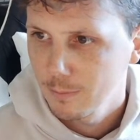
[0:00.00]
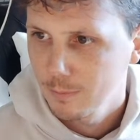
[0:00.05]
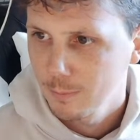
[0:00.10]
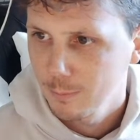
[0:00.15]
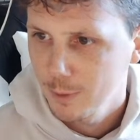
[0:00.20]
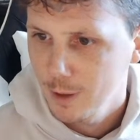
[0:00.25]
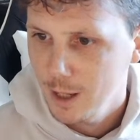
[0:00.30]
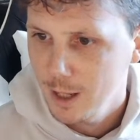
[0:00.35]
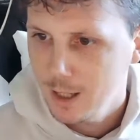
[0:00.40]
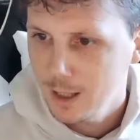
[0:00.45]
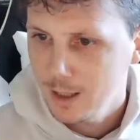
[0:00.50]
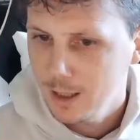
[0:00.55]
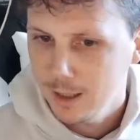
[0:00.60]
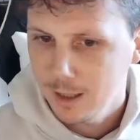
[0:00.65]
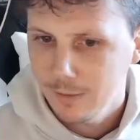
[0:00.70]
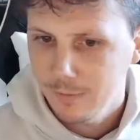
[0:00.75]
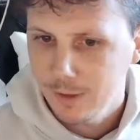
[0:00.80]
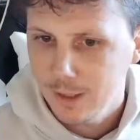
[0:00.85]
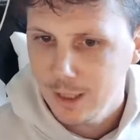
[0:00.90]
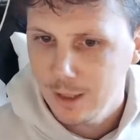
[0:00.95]
Ryan, I
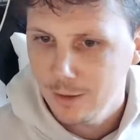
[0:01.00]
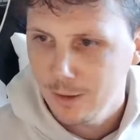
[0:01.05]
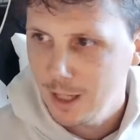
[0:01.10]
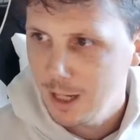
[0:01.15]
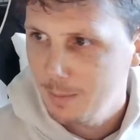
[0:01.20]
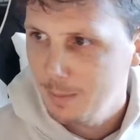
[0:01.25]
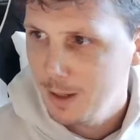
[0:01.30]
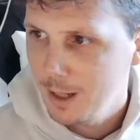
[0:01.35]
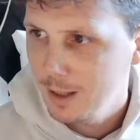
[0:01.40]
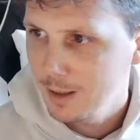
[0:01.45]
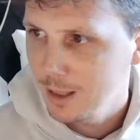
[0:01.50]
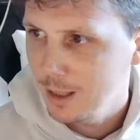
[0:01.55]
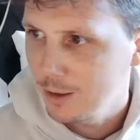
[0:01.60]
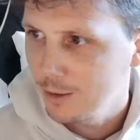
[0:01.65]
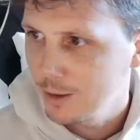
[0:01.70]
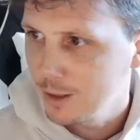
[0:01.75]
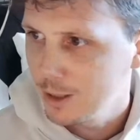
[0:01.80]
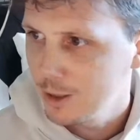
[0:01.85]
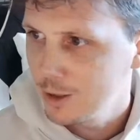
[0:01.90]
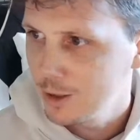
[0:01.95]
love to hear that, man, that you're
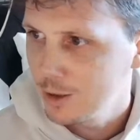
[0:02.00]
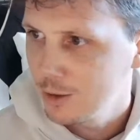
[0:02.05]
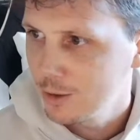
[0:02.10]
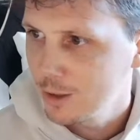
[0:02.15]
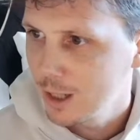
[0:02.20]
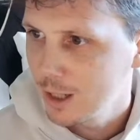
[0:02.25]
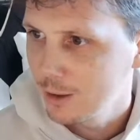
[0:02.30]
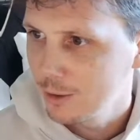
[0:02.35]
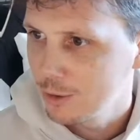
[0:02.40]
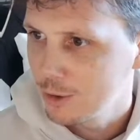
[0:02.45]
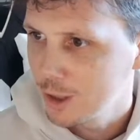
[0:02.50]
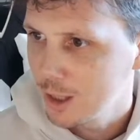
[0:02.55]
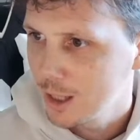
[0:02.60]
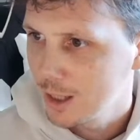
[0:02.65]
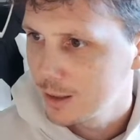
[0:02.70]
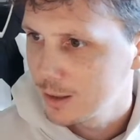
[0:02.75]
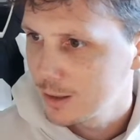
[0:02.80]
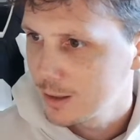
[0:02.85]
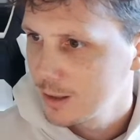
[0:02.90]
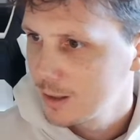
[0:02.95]
teaching your daughter
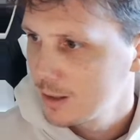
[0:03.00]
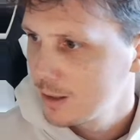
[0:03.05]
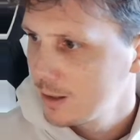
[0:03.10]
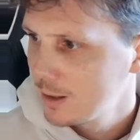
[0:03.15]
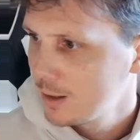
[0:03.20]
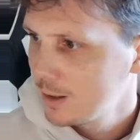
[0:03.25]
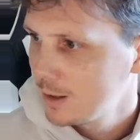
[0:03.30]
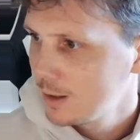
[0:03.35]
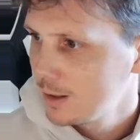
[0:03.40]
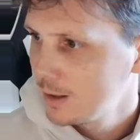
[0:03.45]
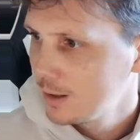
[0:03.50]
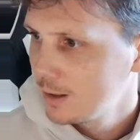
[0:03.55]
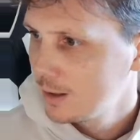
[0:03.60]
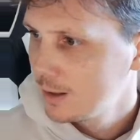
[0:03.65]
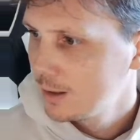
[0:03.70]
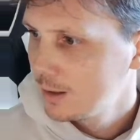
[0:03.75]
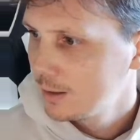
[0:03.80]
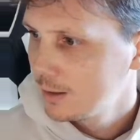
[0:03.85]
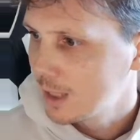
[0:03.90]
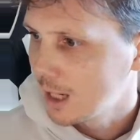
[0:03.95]
chess.
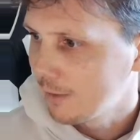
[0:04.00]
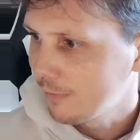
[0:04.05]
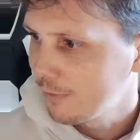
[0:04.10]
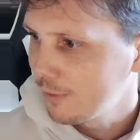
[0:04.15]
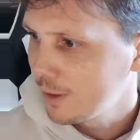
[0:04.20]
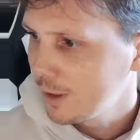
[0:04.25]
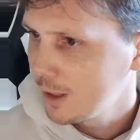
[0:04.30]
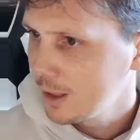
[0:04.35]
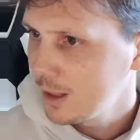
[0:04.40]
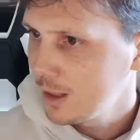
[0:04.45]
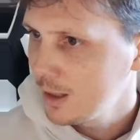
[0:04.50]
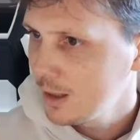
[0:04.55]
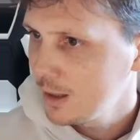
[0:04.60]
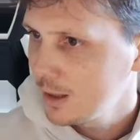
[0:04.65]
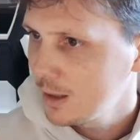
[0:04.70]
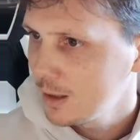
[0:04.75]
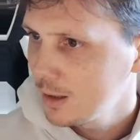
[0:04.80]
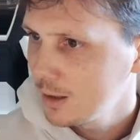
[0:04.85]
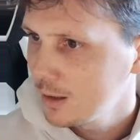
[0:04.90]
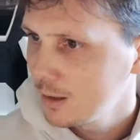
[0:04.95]

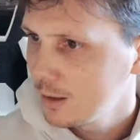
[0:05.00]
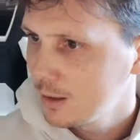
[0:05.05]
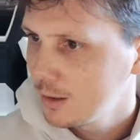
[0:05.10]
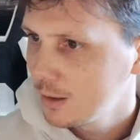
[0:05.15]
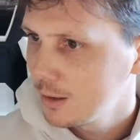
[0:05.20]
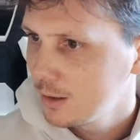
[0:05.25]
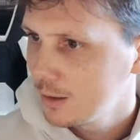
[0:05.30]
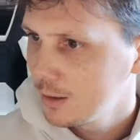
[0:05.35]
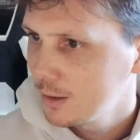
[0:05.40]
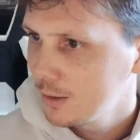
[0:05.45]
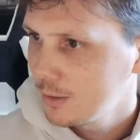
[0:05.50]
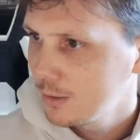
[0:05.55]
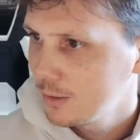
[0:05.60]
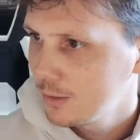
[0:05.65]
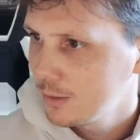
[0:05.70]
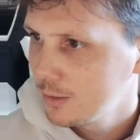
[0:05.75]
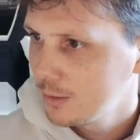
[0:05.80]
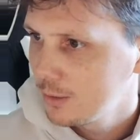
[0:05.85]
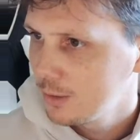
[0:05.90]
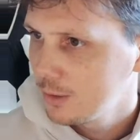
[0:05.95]
Definitely,
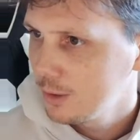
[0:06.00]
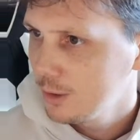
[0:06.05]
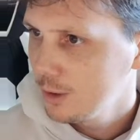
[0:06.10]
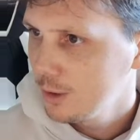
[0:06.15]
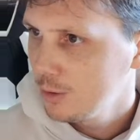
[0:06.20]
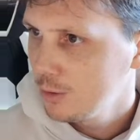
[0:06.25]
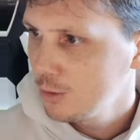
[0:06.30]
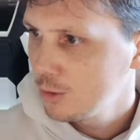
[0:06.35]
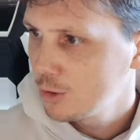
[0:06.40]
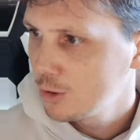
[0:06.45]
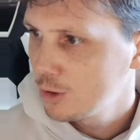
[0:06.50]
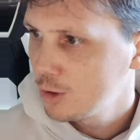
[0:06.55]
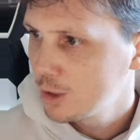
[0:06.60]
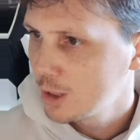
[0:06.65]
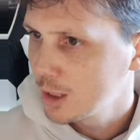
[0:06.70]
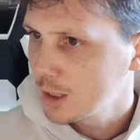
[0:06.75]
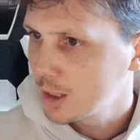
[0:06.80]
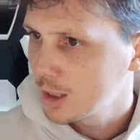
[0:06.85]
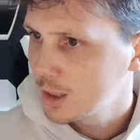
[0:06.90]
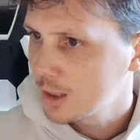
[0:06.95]
you should
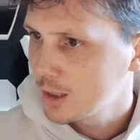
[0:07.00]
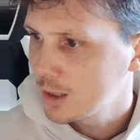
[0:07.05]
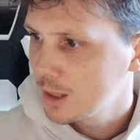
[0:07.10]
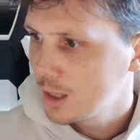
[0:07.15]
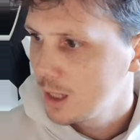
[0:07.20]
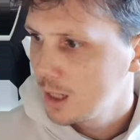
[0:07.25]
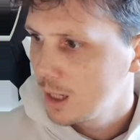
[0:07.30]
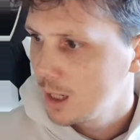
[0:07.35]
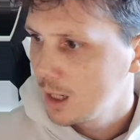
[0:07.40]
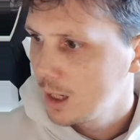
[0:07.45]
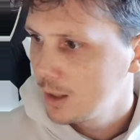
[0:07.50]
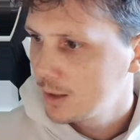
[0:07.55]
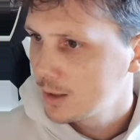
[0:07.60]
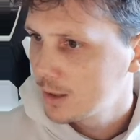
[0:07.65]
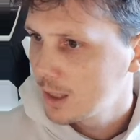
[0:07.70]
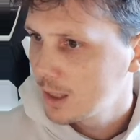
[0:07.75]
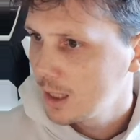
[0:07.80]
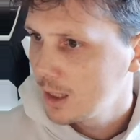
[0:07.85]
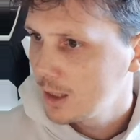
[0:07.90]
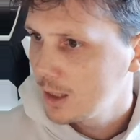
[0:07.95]
just
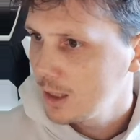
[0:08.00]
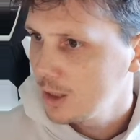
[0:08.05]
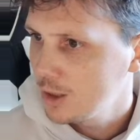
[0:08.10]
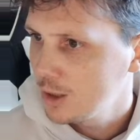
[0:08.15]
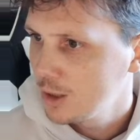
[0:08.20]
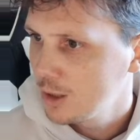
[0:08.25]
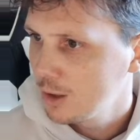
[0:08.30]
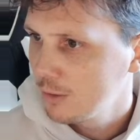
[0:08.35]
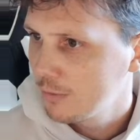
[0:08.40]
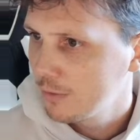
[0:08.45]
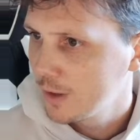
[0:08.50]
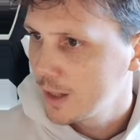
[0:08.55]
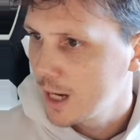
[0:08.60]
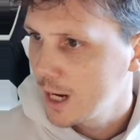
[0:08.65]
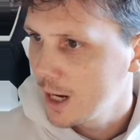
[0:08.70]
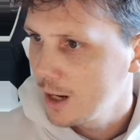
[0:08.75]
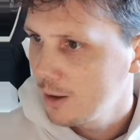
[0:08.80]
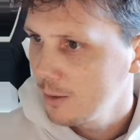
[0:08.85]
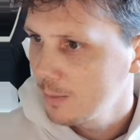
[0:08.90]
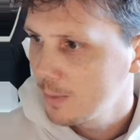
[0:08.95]
stay teaching her for
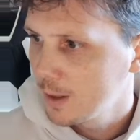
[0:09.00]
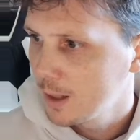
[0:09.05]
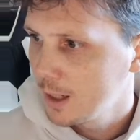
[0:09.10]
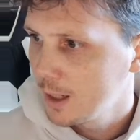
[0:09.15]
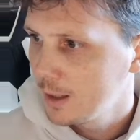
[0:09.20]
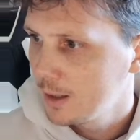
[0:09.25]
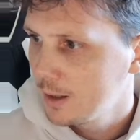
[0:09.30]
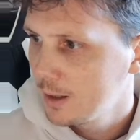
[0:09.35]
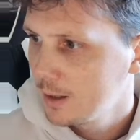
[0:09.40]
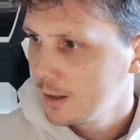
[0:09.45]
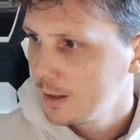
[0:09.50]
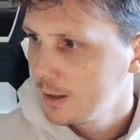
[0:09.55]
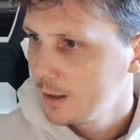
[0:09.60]
now, but